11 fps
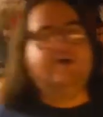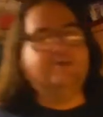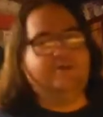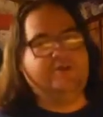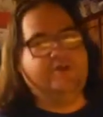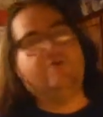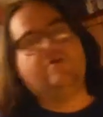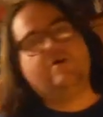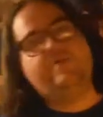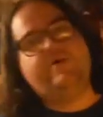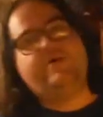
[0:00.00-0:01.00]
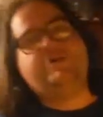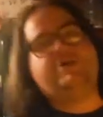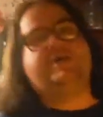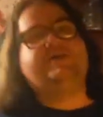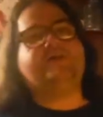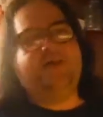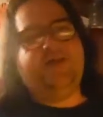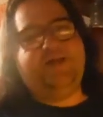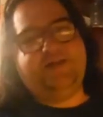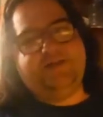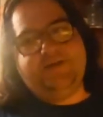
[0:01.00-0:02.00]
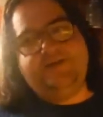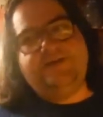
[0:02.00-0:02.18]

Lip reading: So don't go there just to eat.